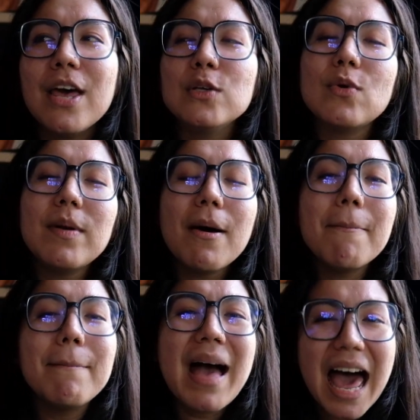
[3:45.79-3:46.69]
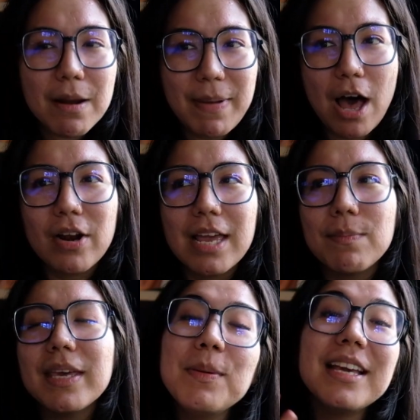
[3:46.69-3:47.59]
So I'm not mad about it
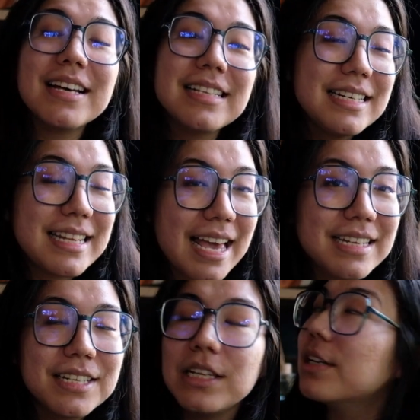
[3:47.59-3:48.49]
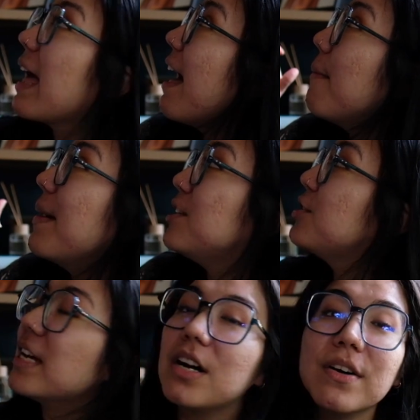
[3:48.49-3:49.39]
because I tend to look at my
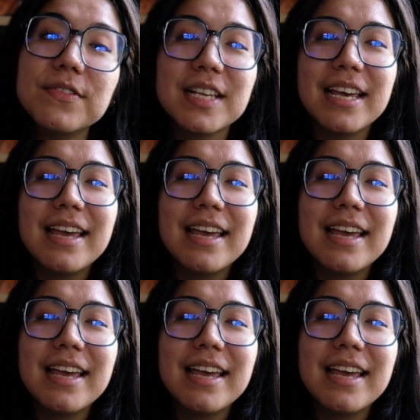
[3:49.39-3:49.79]
shelves